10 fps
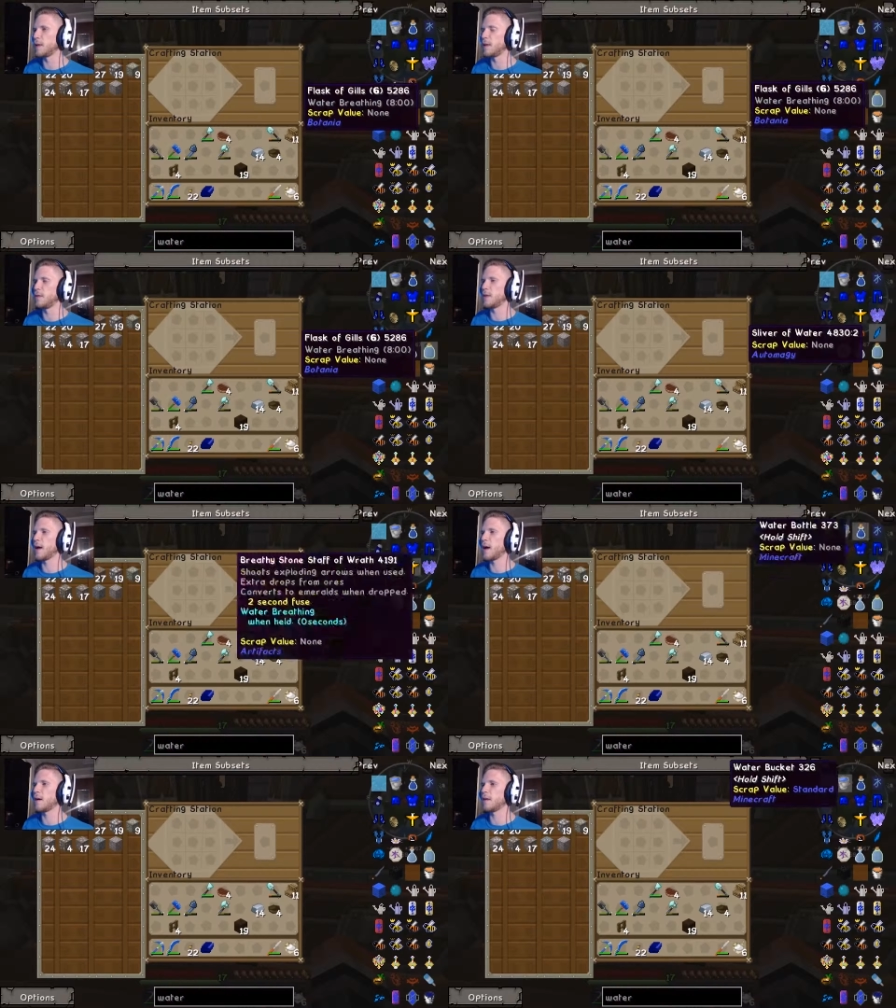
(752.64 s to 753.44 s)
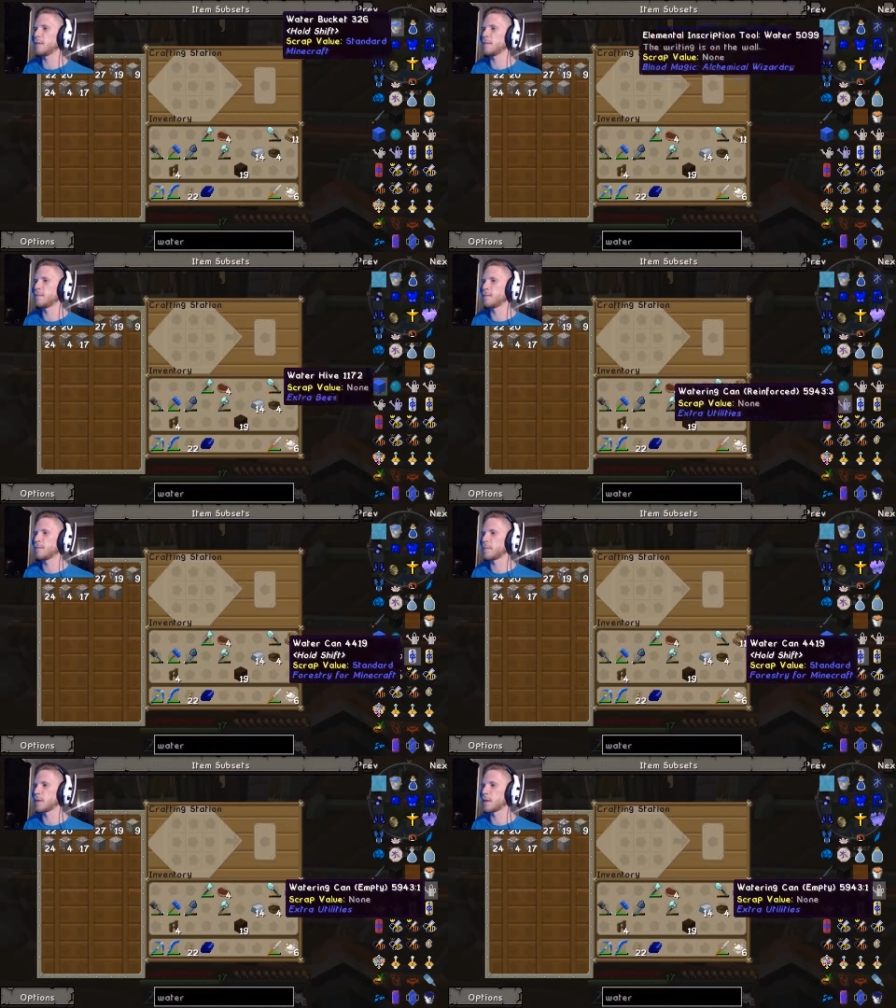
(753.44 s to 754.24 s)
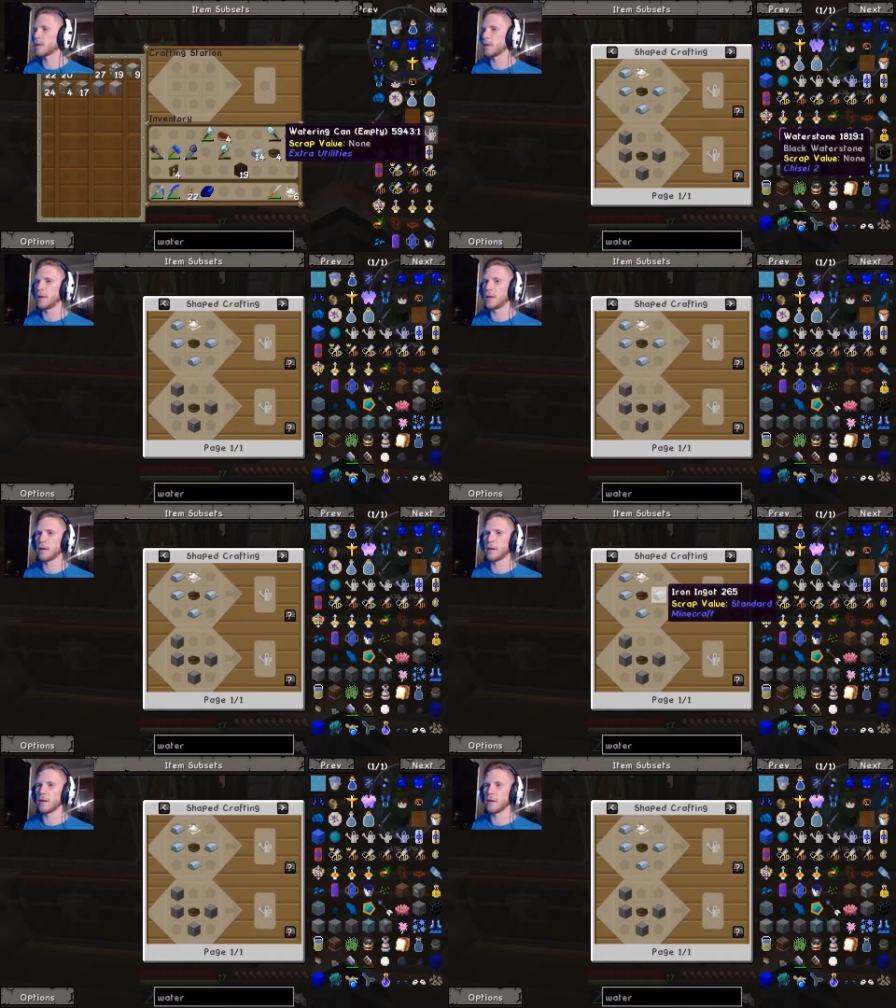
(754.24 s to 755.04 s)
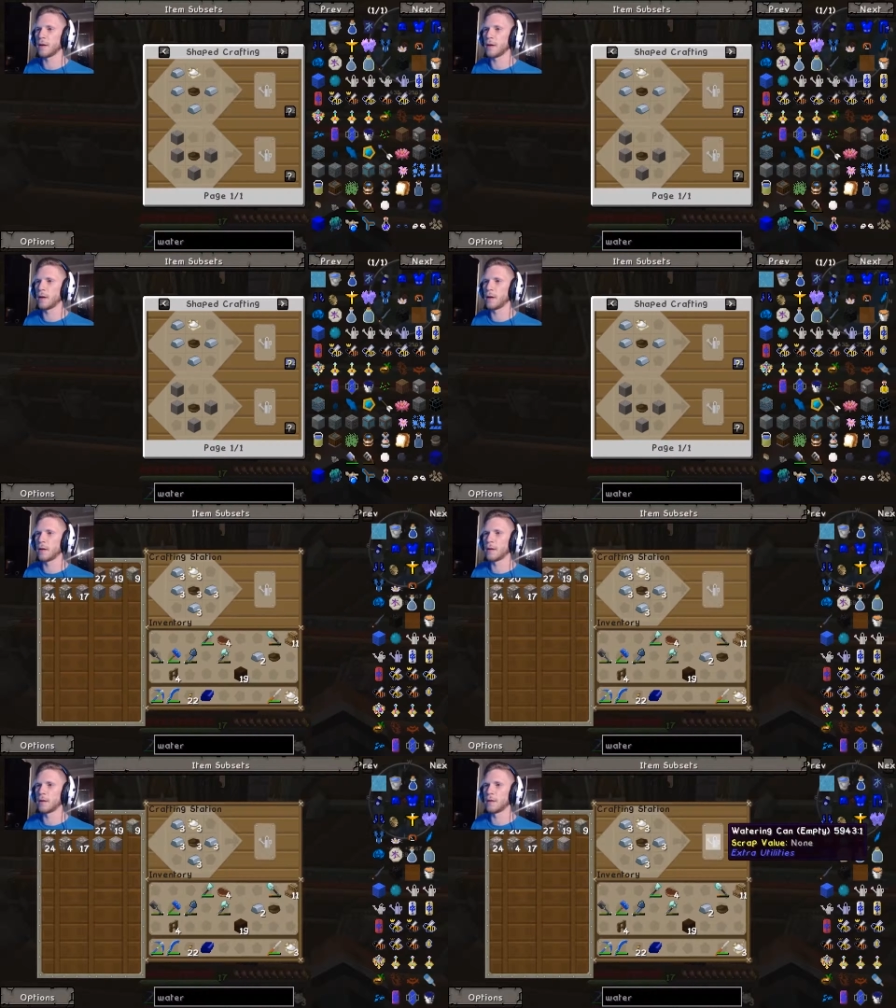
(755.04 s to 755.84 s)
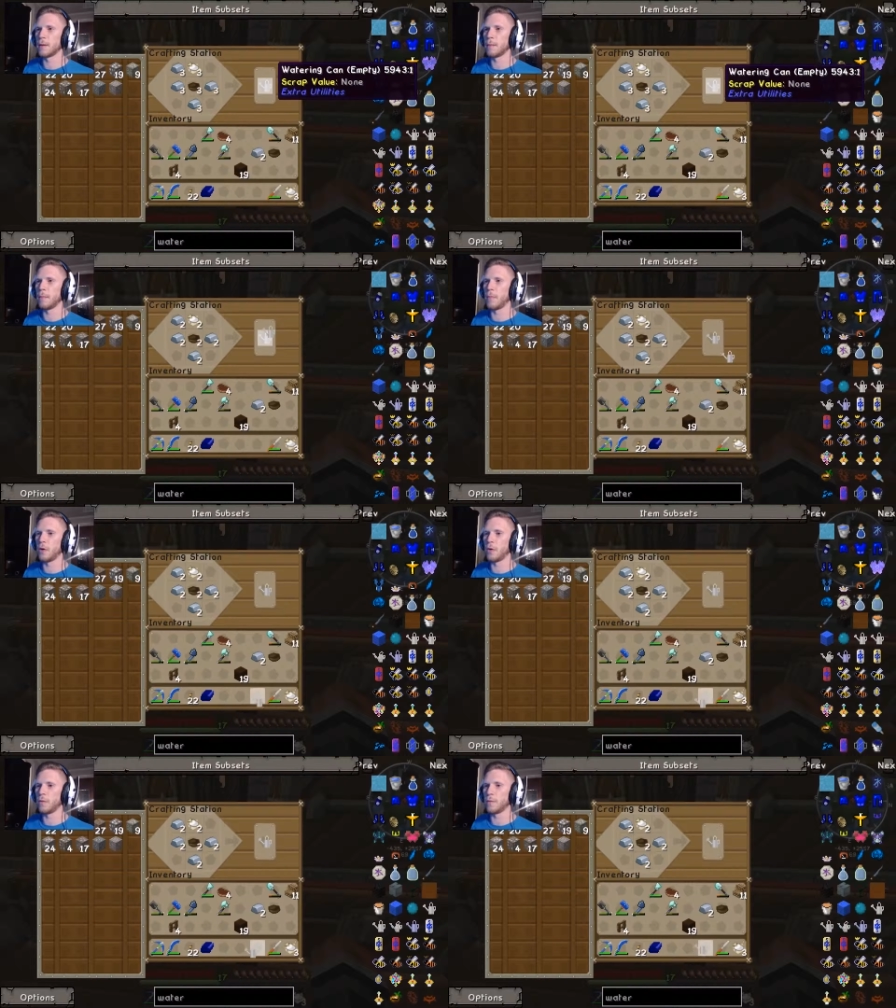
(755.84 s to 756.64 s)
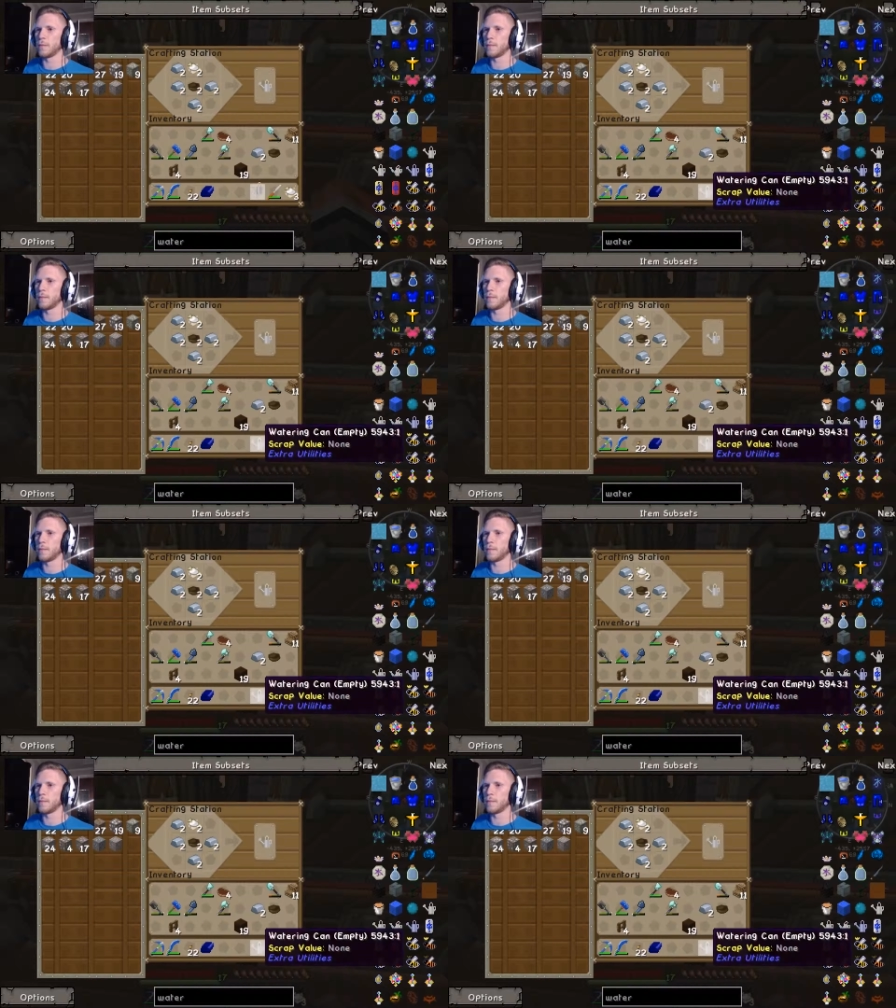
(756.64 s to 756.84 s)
can do now, go here. Boom.